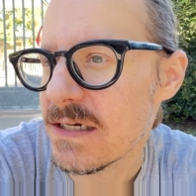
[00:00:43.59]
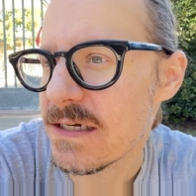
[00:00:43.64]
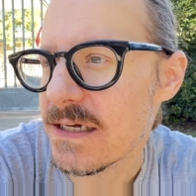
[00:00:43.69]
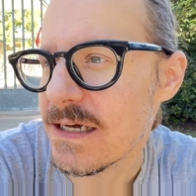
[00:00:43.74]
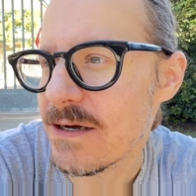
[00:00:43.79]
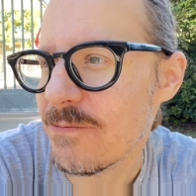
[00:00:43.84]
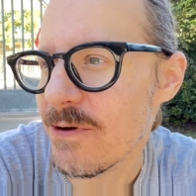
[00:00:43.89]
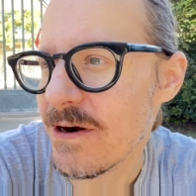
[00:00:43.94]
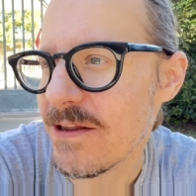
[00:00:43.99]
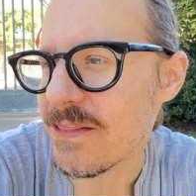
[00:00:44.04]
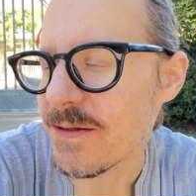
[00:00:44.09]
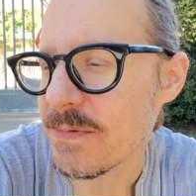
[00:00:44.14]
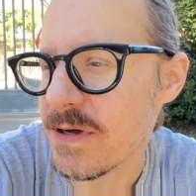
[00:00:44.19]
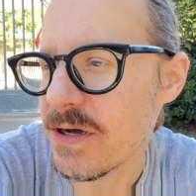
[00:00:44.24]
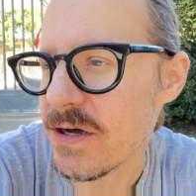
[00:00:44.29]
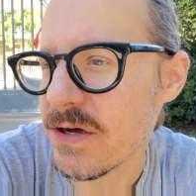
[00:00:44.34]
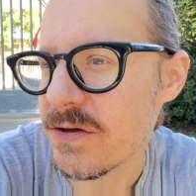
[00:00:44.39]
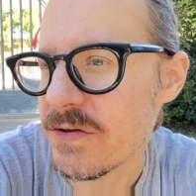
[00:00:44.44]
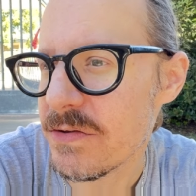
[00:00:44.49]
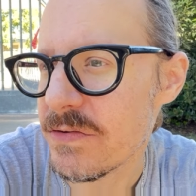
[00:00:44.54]
And one of them
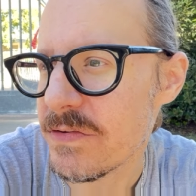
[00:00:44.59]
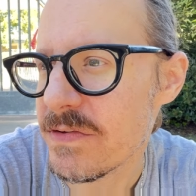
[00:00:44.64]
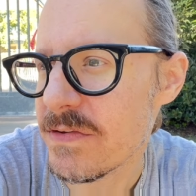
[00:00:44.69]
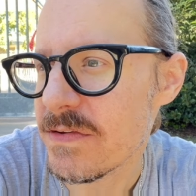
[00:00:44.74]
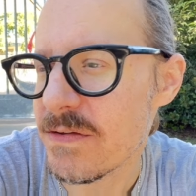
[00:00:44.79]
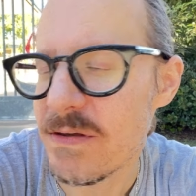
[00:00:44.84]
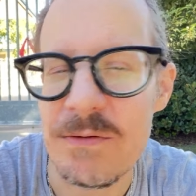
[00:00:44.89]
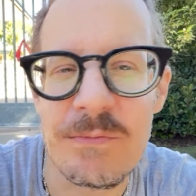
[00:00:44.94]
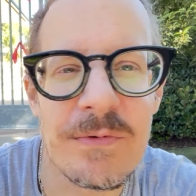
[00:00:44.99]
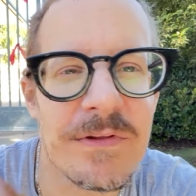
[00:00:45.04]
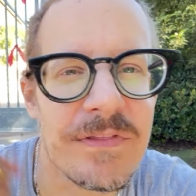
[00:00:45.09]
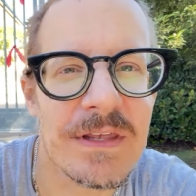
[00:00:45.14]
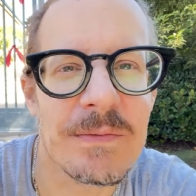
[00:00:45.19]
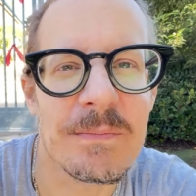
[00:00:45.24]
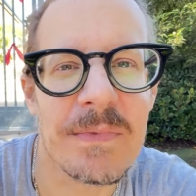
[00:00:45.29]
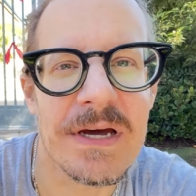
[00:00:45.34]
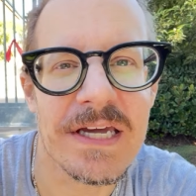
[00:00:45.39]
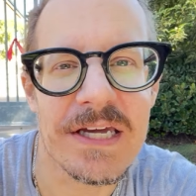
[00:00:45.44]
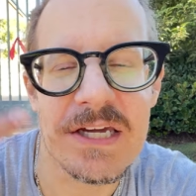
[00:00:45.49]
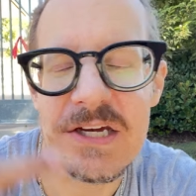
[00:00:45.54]
goes within
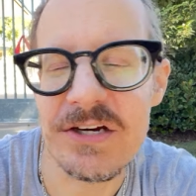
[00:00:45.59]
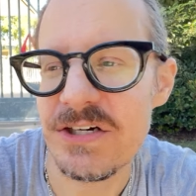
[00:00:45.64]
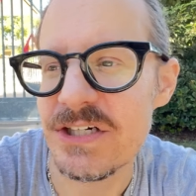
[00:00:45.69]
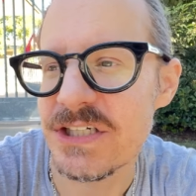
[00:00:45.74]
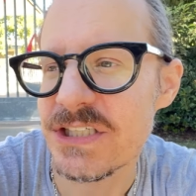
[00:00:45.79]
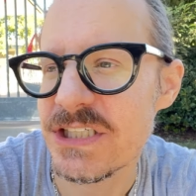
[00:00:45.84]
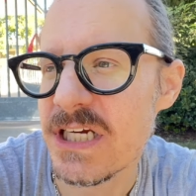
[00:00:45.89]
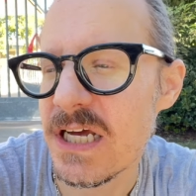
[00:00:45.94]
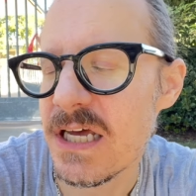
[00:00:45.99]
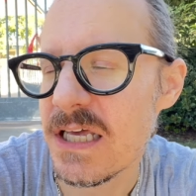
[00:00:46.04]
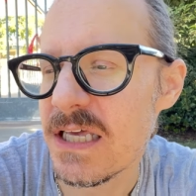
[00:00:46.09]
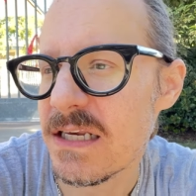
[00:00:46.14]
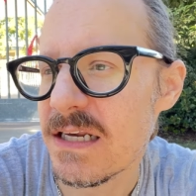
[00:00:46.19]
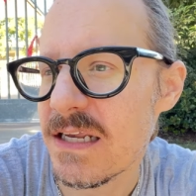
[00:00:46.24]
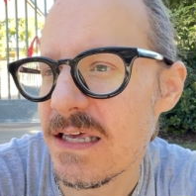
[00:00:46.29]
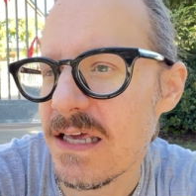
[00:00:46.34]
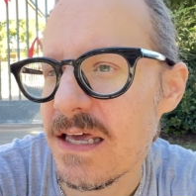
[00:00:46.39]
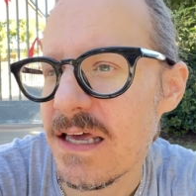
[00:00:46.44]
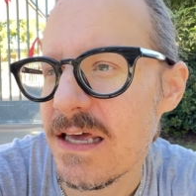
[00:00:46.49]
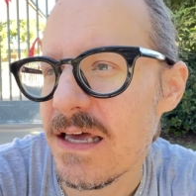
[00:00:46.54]
my earshot,
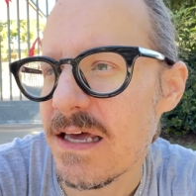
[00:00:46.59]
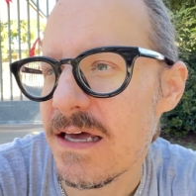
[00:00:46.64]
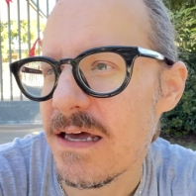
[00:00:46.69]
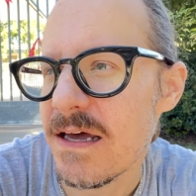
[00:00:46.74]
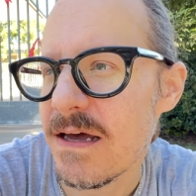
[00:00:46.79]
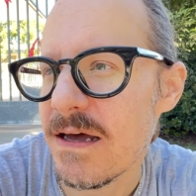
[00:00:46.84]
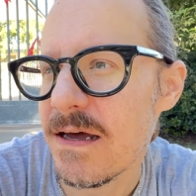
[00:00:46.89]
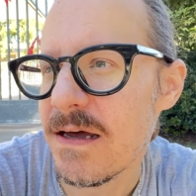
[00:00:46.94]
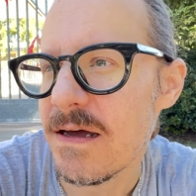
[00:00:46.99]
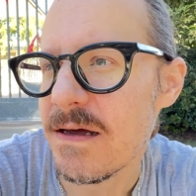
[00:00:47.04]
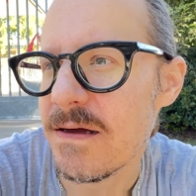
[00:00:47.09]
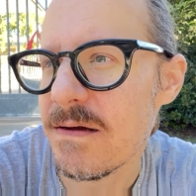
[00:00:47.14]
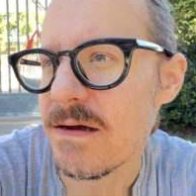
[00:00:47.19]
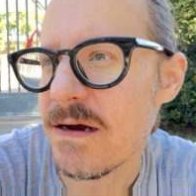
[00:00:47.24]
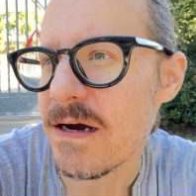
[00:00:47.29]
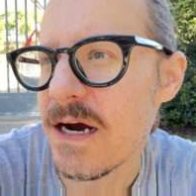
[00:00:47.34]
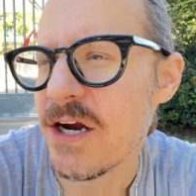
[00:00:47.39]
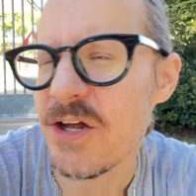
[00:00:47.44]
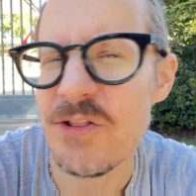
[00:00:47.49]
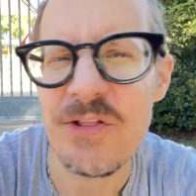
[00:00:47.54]

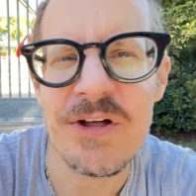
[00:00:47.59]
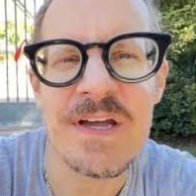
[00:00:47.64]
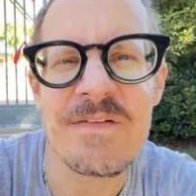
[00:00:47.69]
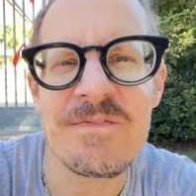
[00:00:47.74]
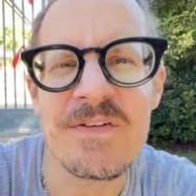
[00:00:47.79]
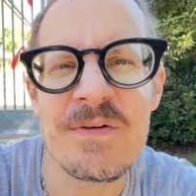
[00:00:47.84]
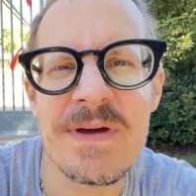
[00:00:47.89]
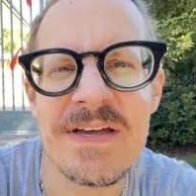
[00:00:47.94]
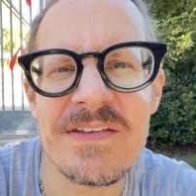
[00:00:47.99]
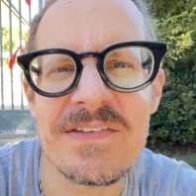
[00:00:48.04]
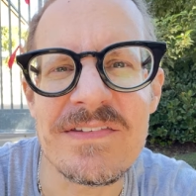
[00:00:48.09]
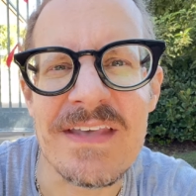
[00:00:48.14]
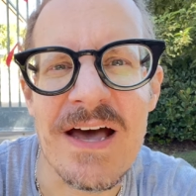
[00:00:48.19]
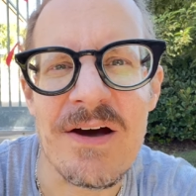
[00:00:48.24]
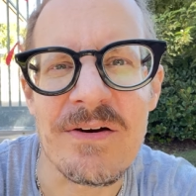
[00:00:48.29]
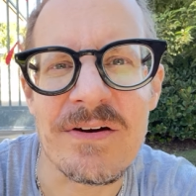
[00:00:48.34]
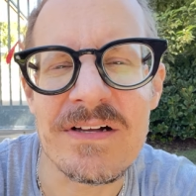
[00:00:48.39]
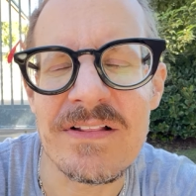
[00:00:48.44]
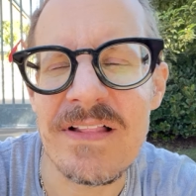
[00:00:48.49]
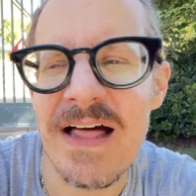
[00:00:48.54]
"Are you looking for my
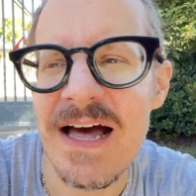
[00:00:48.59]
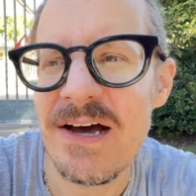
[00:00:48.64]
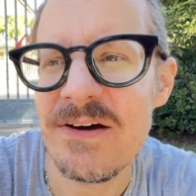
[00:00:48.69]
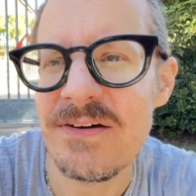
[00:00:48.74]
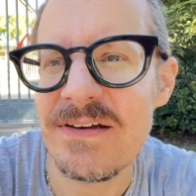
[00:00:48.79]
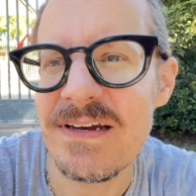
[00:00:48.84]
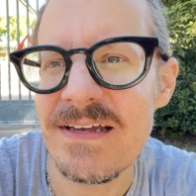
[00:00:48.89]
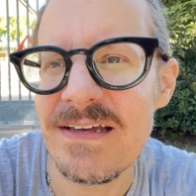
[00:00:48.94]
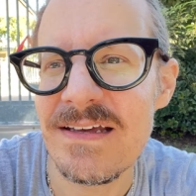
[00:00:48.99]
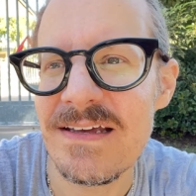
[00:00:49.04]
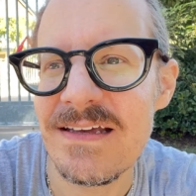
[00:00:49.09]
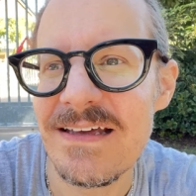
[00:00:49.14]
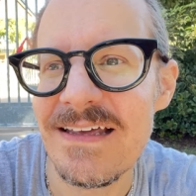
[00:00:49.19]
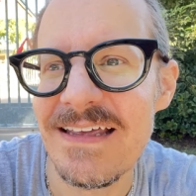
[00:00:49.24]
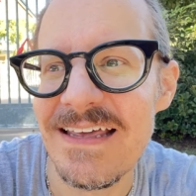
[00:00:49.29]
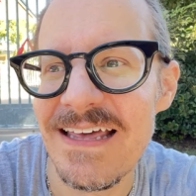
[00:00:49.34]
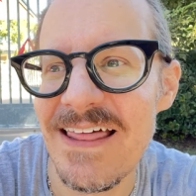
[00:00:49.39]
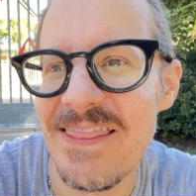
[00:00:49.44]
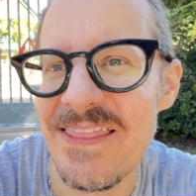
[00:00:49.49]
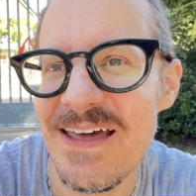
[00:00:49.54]
SoundCloud?"
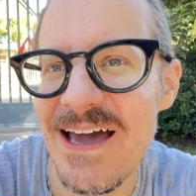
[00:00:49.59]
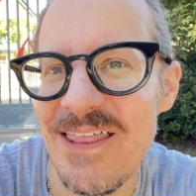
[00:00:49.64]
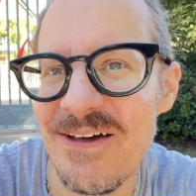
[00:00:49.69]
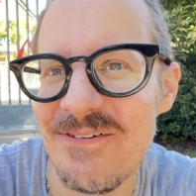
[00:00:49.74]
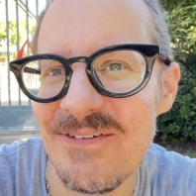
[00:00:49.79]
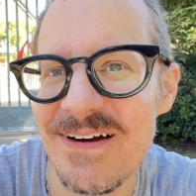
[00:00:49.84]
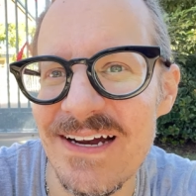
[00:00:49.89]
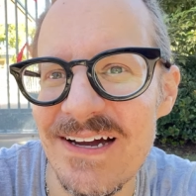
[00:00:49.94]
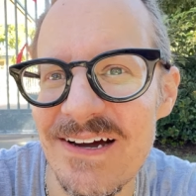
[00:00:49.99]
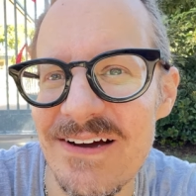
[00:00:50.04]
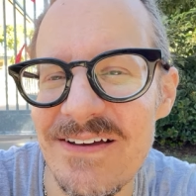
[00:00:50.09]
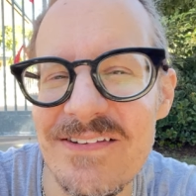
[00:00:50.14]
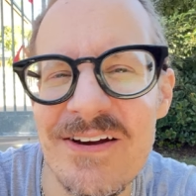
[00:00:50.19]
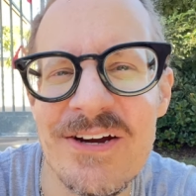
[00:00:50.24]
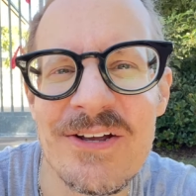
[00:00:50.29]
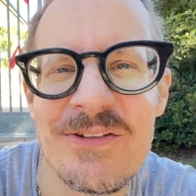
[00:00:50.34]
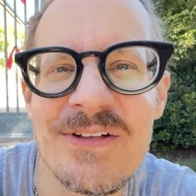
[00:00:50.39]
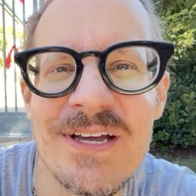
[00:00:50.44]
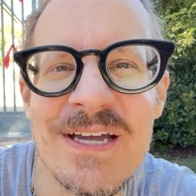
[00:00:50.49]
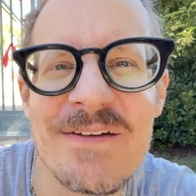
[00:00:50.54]
And the other one goes, "Are
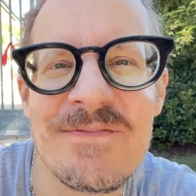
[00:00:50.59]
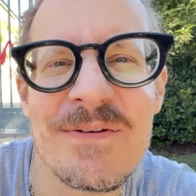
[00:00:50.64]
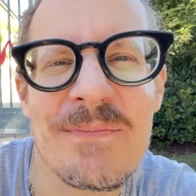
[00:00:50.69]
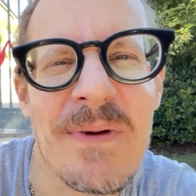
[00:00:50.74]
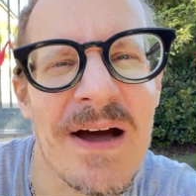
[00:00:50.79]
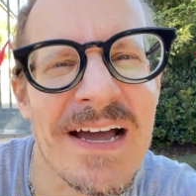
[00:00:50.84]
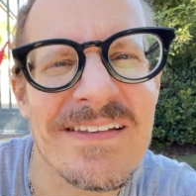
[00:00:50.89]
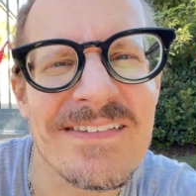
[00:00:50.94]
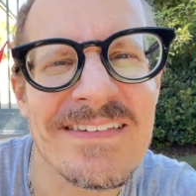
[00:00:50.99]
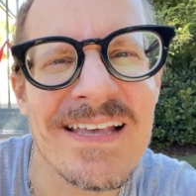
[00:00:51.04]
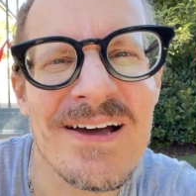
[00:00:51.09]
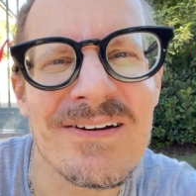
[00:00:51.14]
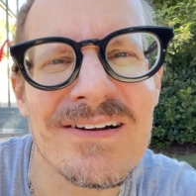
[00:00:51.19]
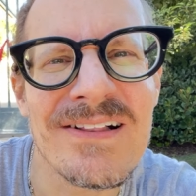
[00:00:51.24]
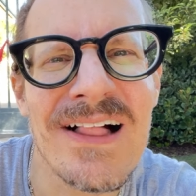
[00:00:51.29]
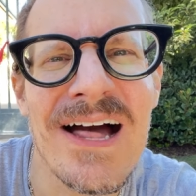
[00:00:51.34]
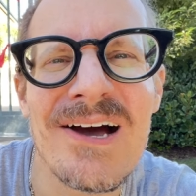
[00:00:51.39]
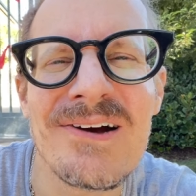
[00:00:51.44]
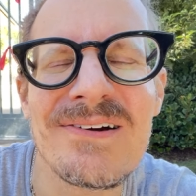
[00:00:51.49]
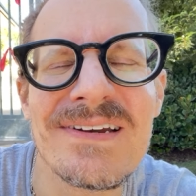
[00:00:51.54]
you looking for my
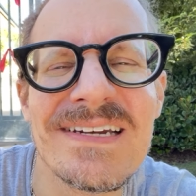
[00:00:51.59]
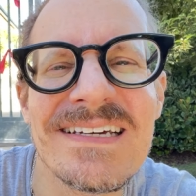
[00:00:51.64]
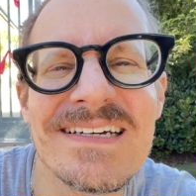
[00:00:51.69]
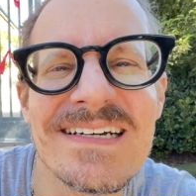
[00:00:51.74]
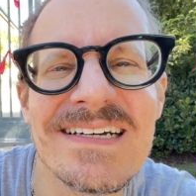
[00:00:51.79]
SoundCloud?"